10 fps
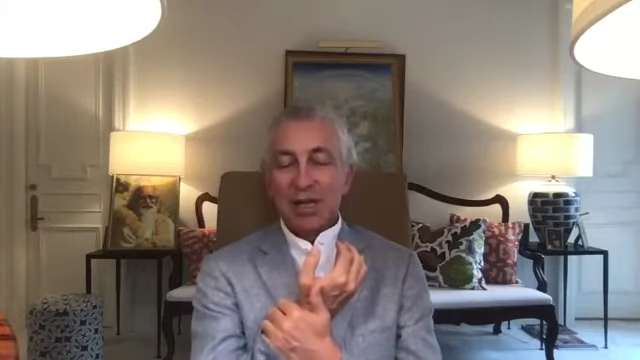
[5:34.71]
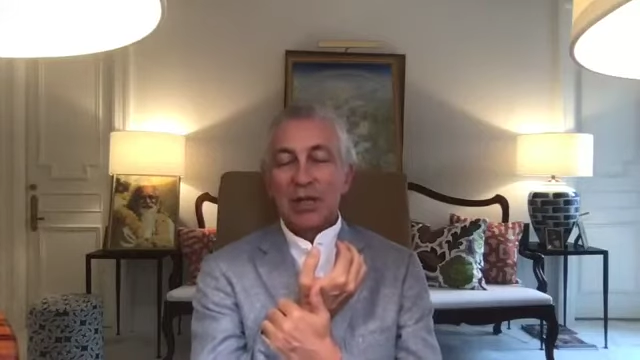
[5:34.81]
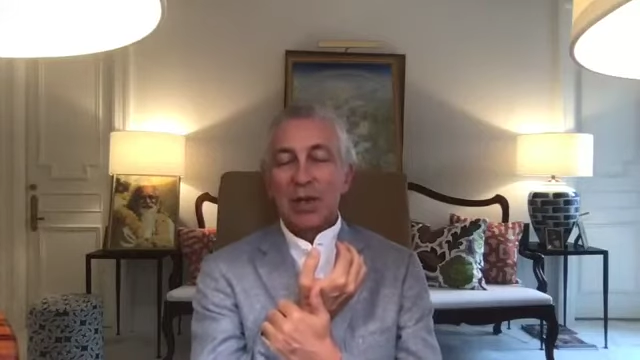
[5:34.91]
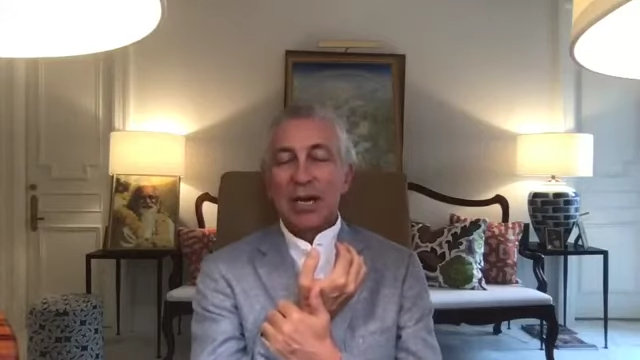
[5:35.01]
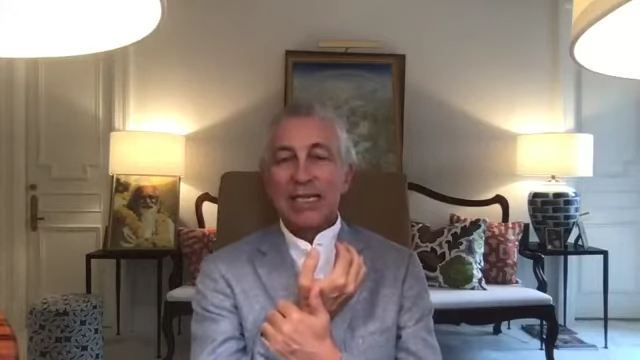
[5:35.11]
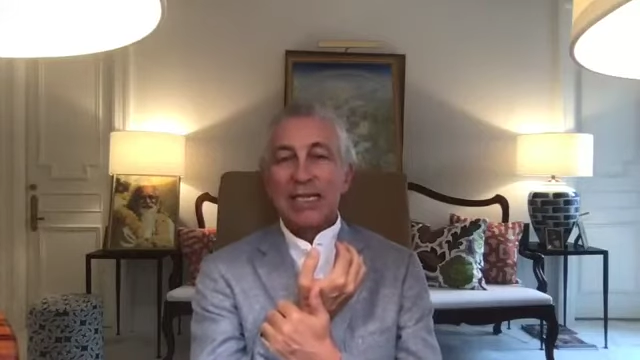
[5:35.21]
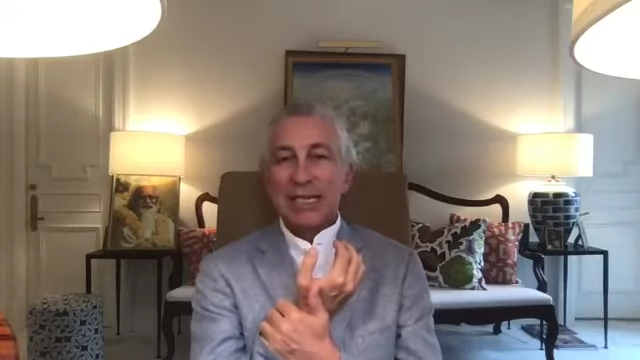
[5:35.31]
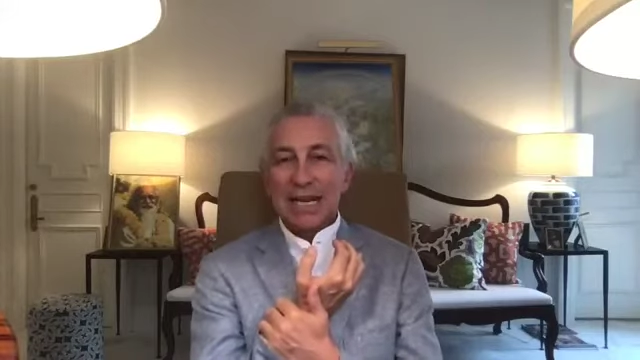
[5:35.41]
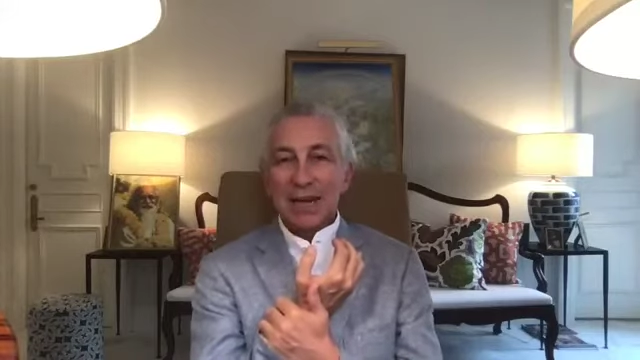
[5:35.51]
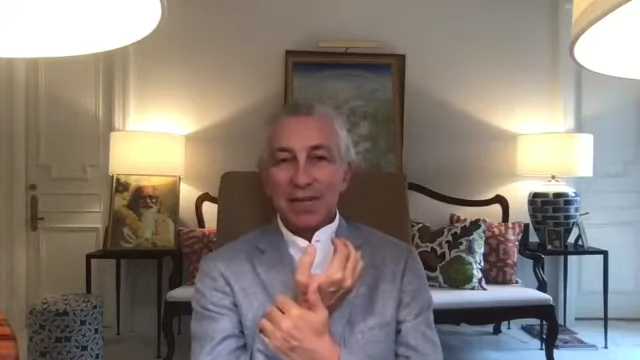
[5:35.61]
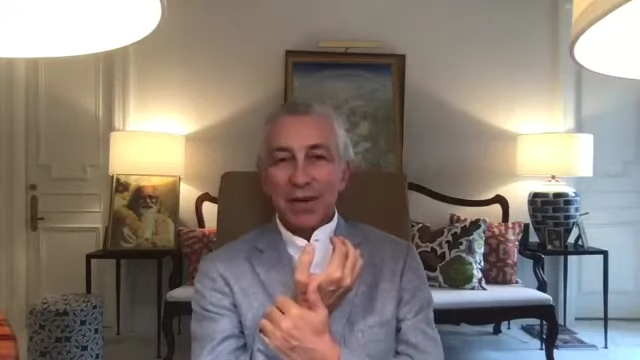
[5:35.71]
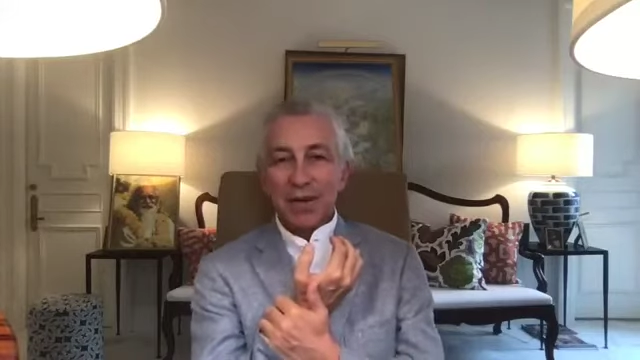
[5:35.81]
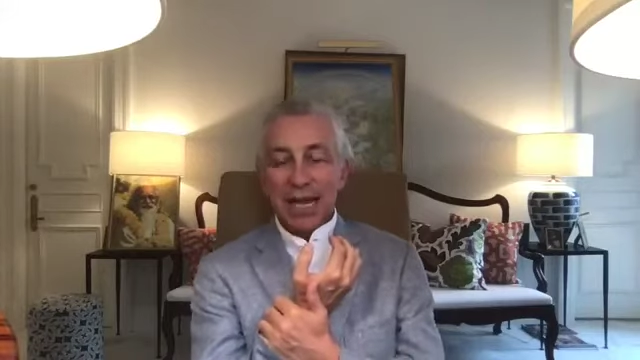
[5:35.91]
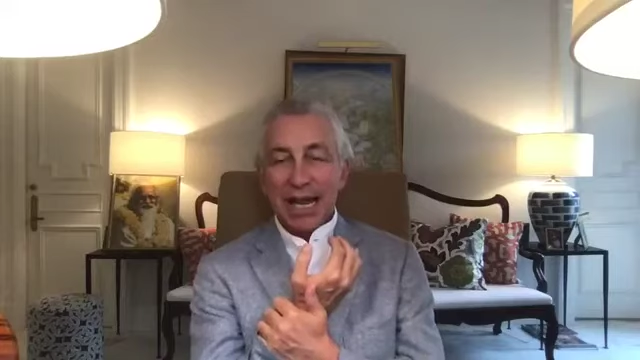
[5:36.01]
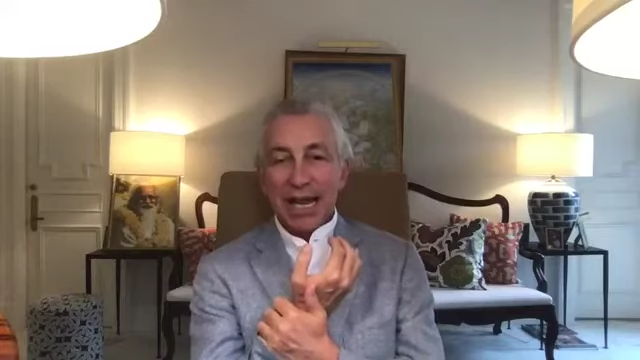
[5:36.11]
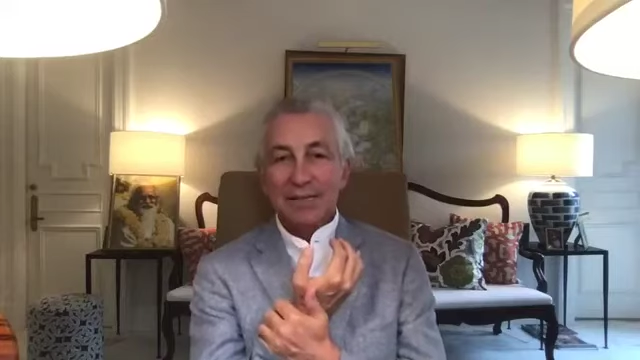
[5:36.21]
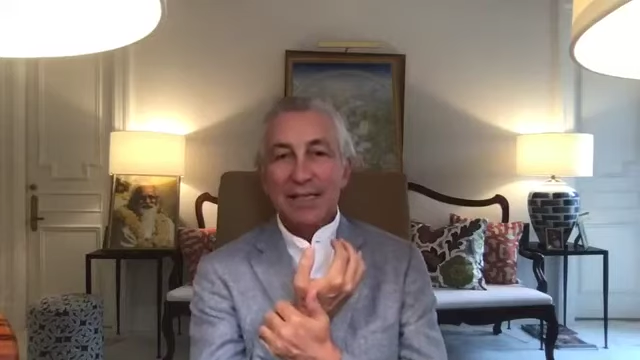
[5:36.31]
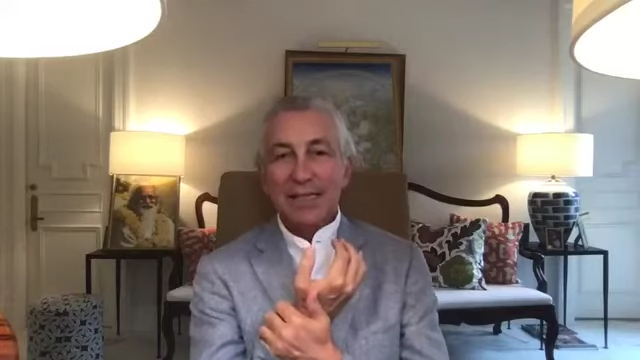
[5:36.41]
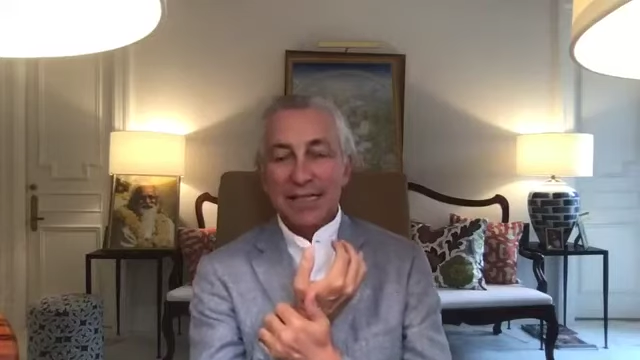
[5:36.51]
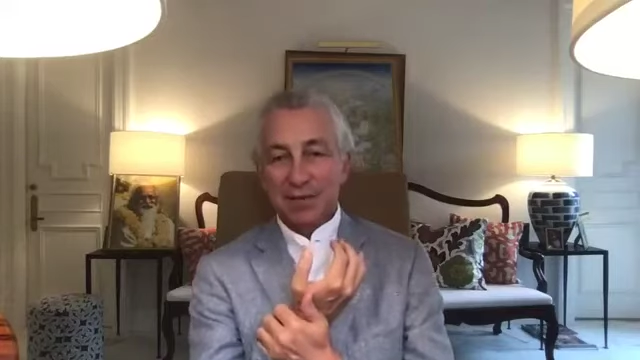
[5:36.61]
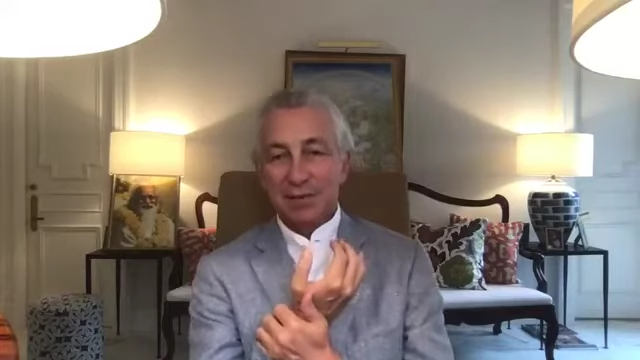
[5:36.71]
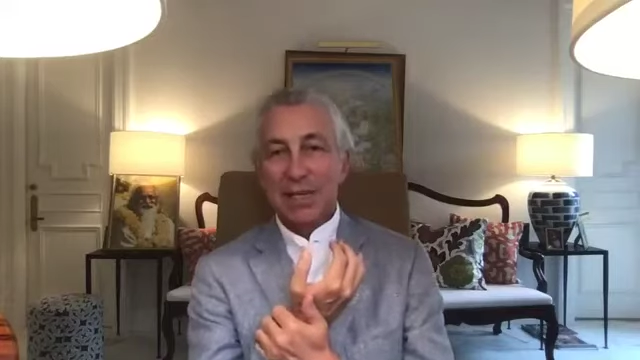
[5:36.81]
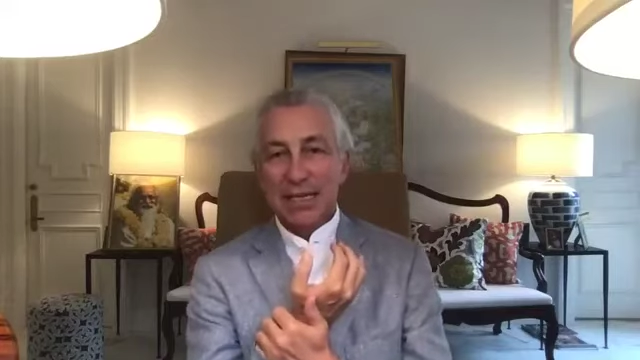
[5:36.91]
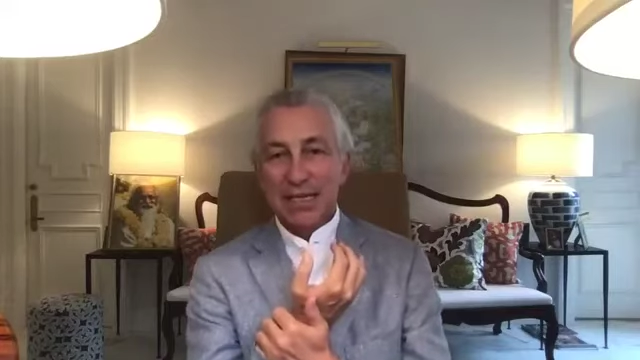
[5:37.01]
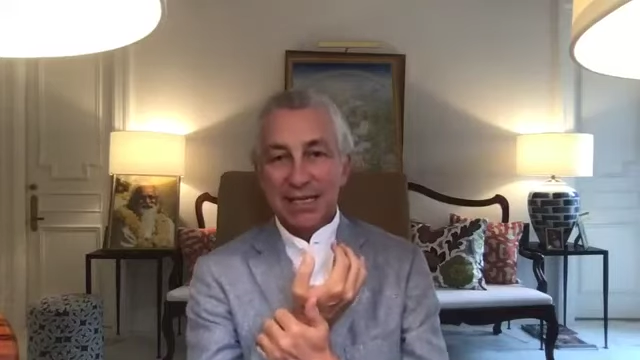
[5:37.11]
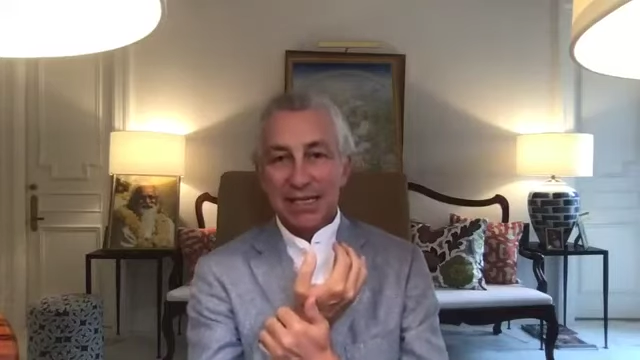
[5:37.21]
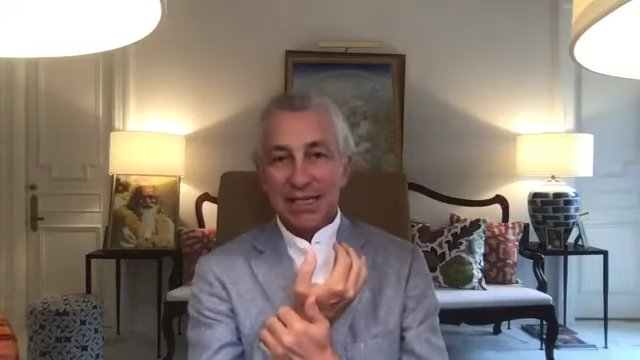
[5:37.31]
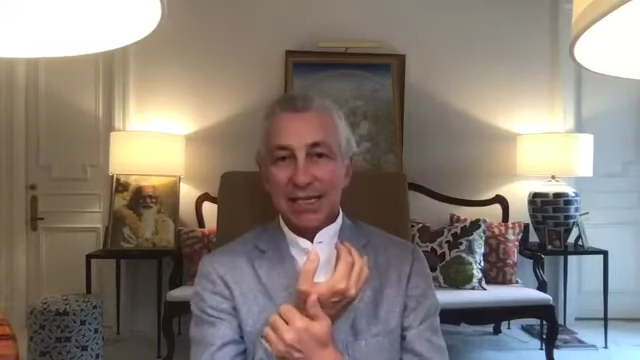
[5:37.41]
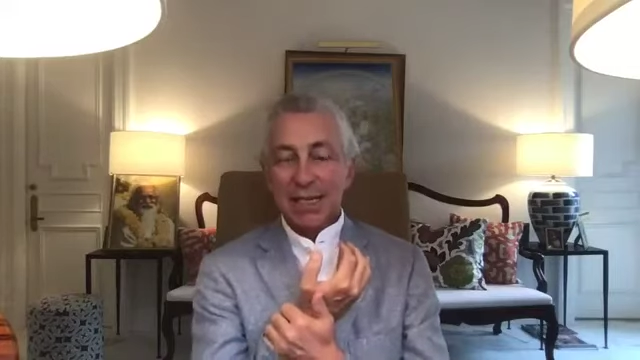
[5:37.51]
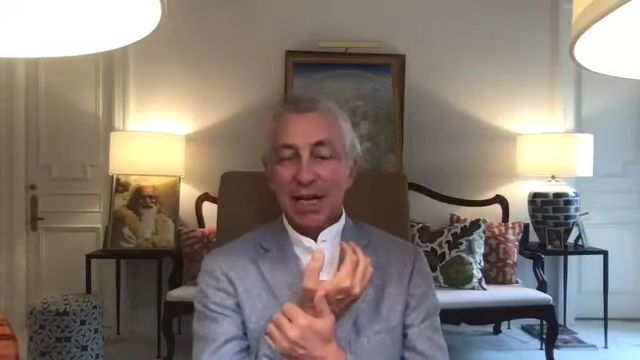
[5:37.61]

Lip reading: So let's see if you can have this experience